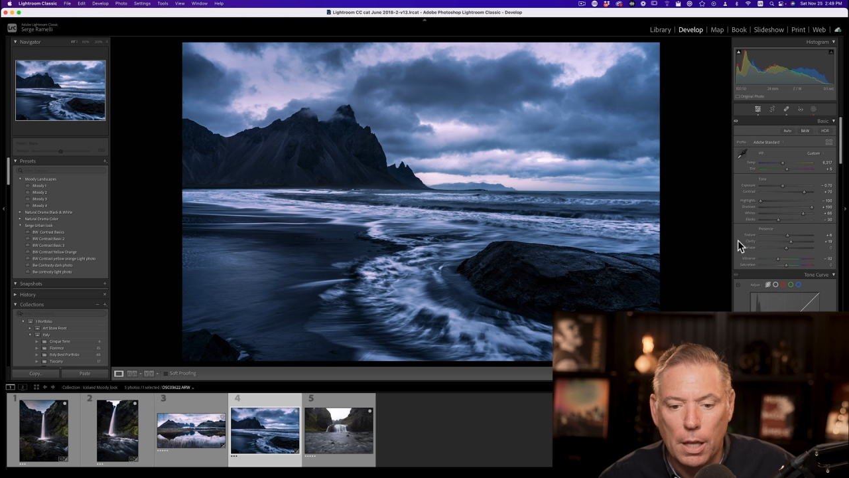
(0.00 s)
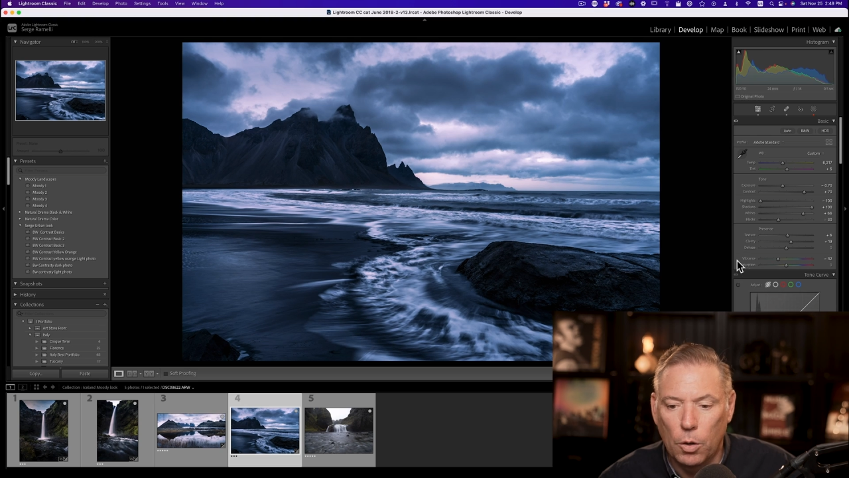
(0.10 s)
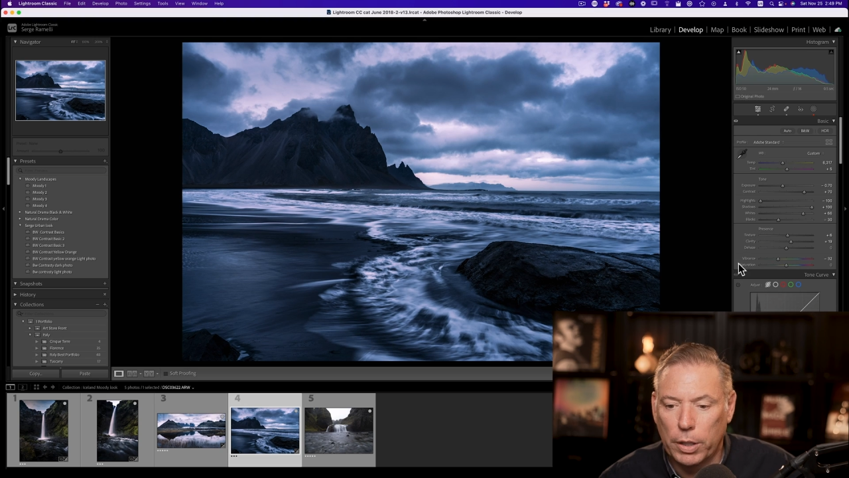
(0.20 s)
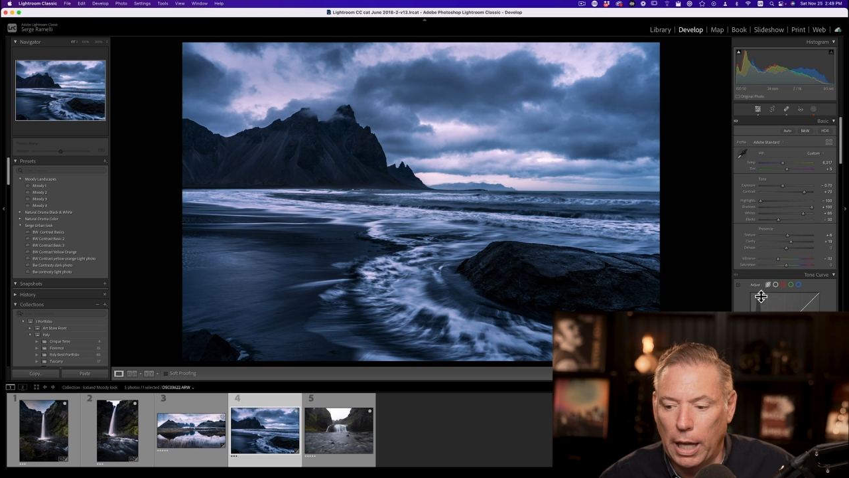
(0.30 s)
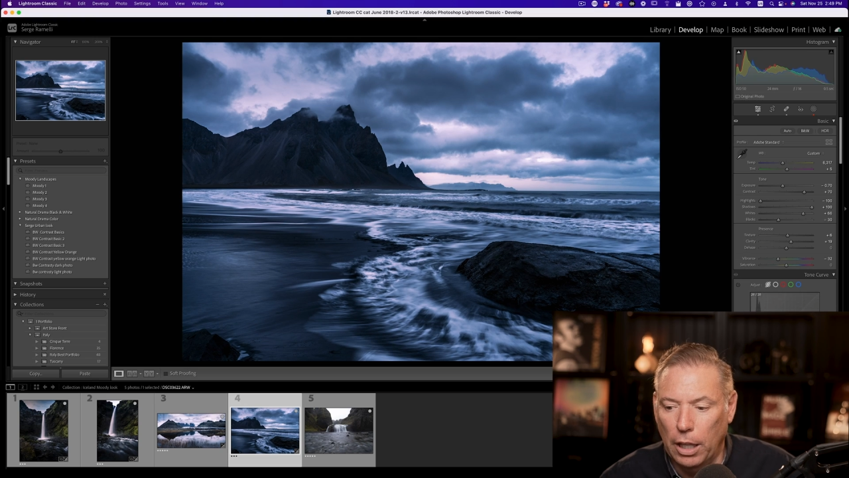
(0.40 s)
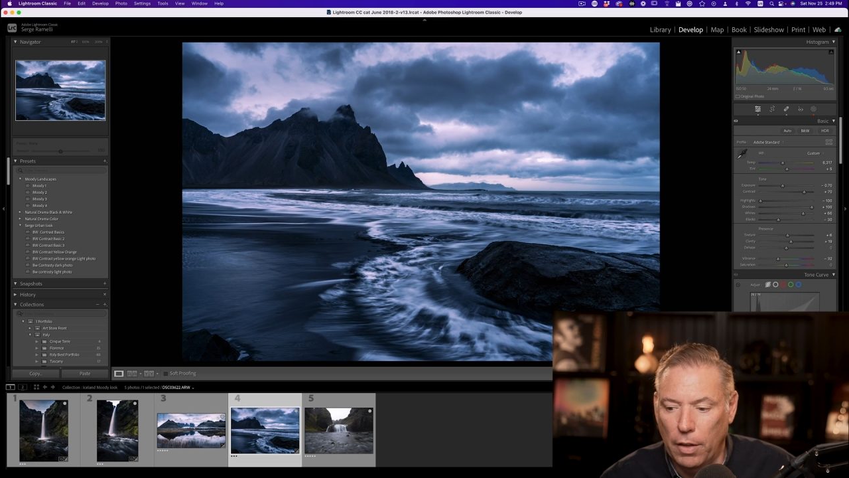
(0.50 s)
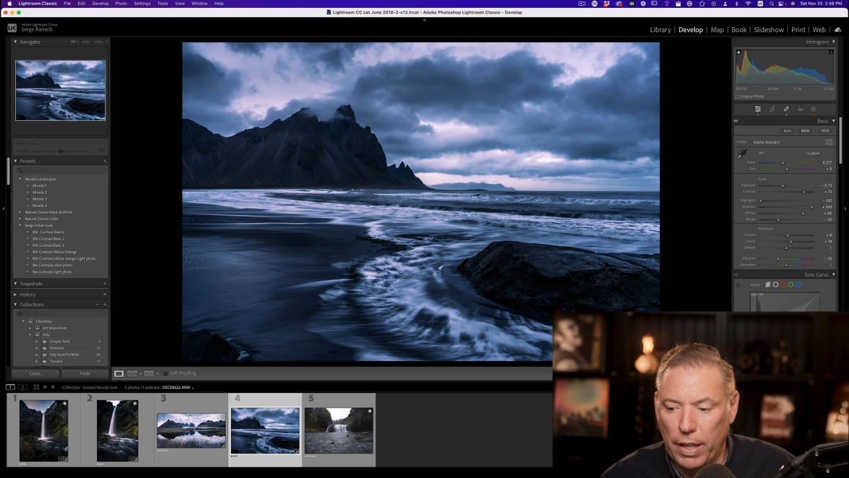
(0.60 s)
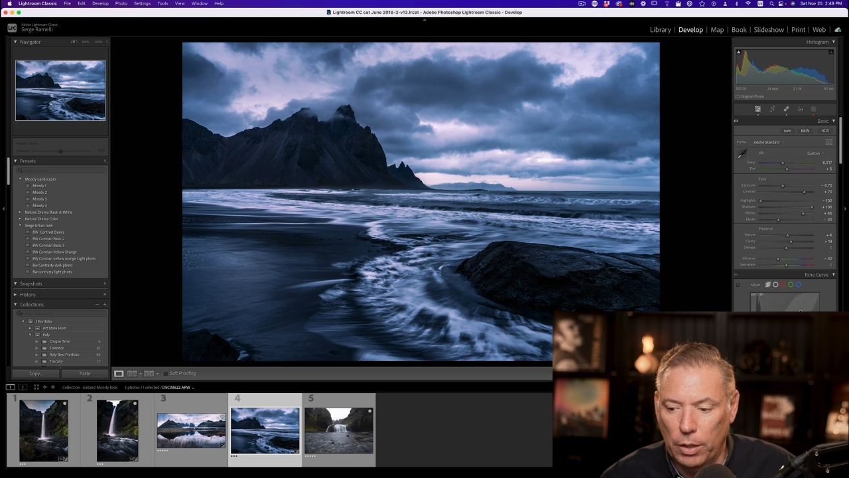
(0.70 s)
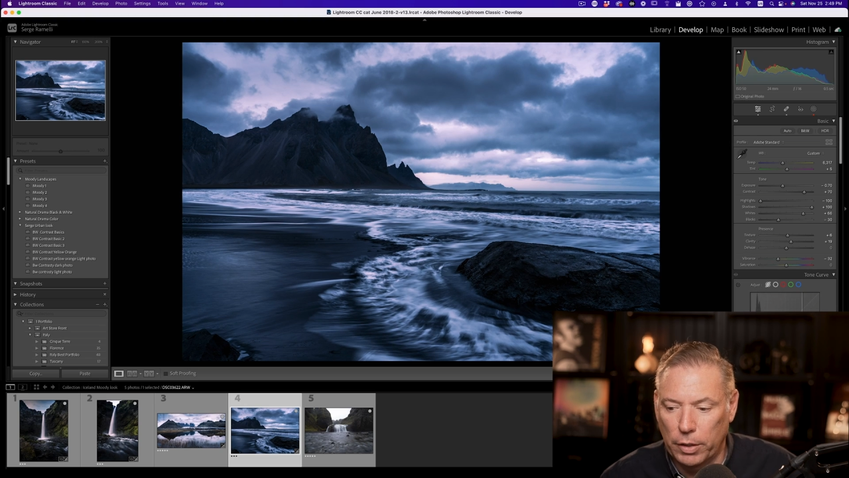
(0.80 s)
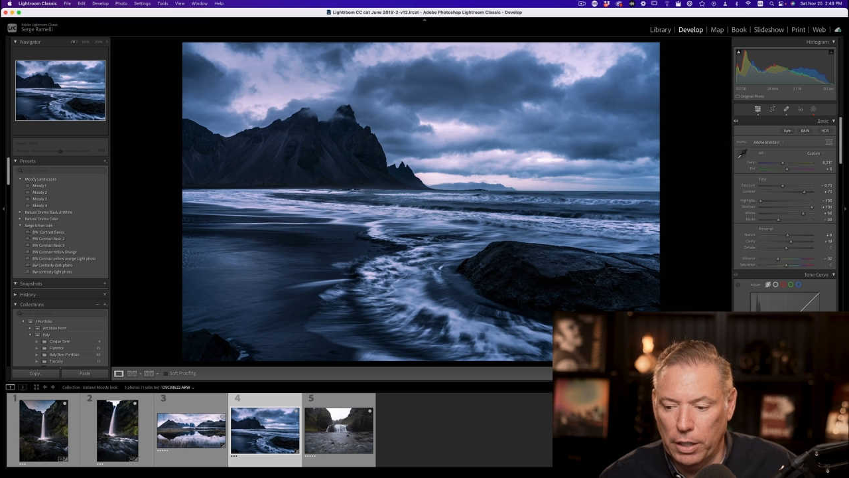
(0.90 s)
Okay, I love
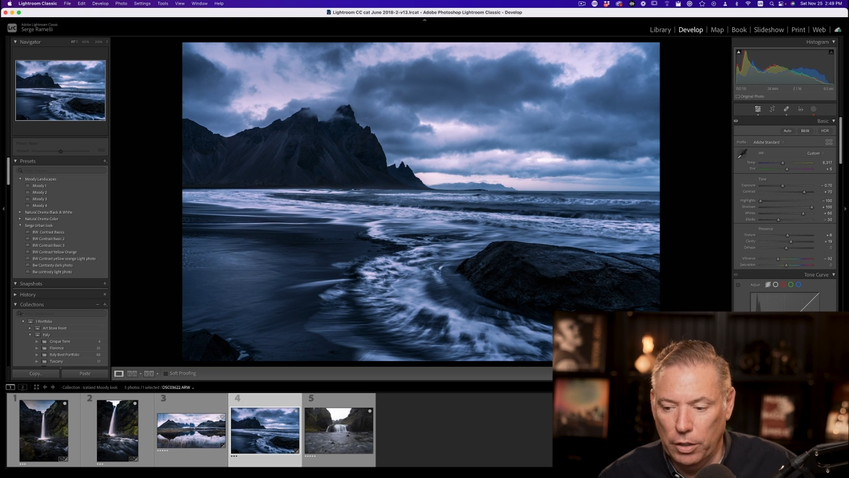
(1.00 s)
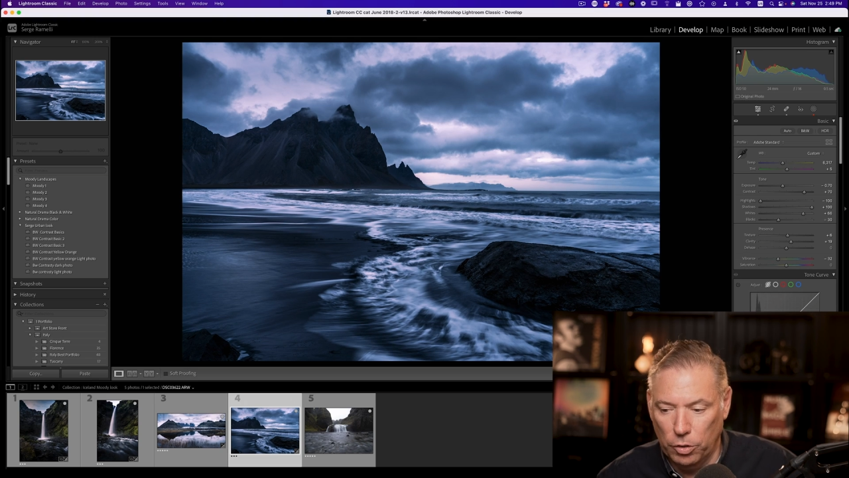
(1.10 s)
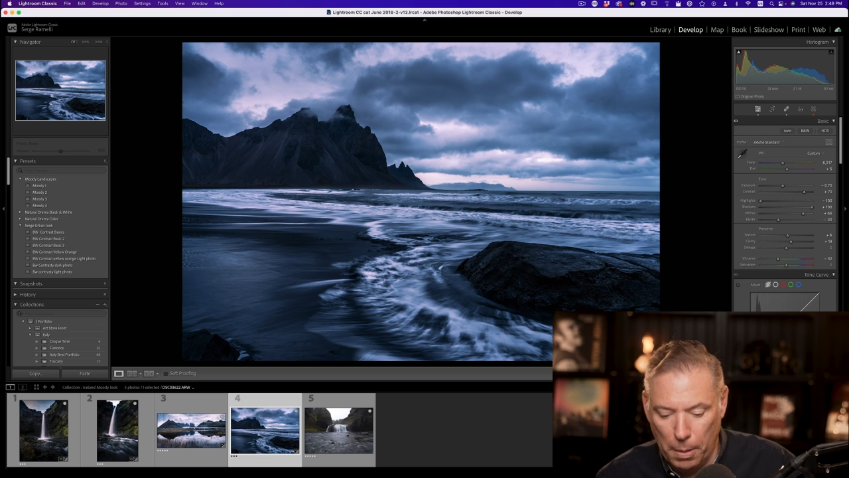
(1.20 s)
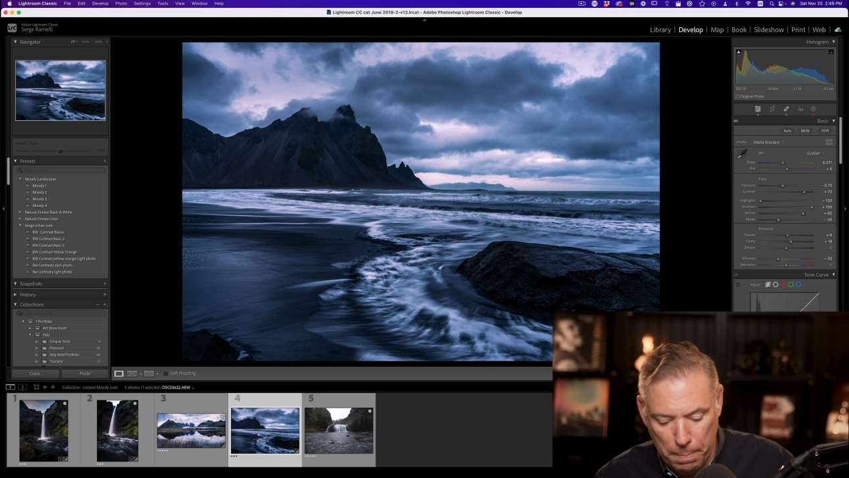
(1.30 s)
that. Look at this.